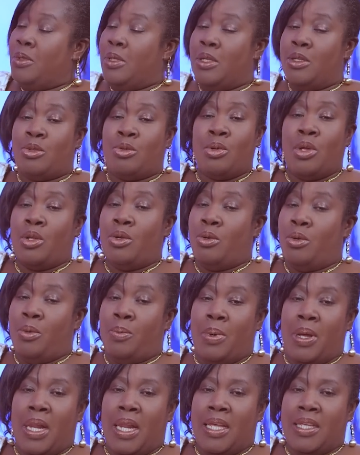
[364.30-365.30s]
This one no
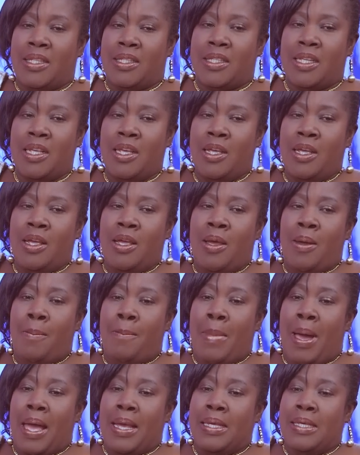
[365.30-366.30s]
balance.
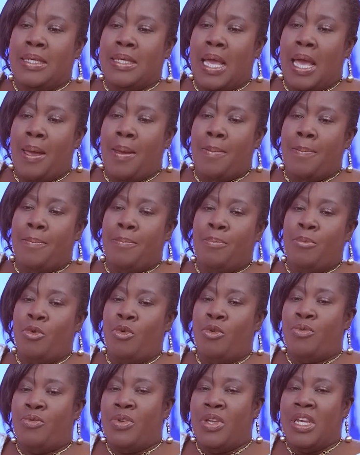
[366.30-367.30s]
My year
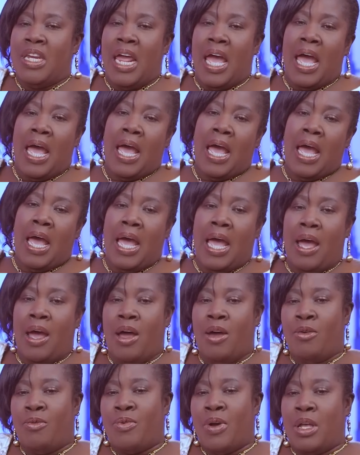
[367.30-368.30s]
movie
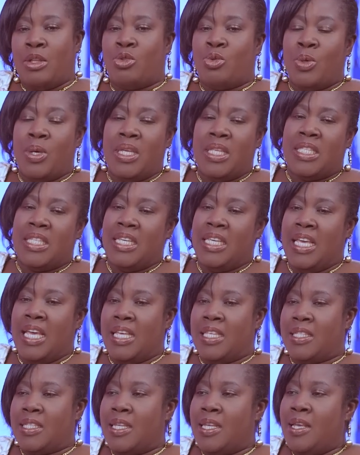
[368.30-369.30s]
now over 20 years.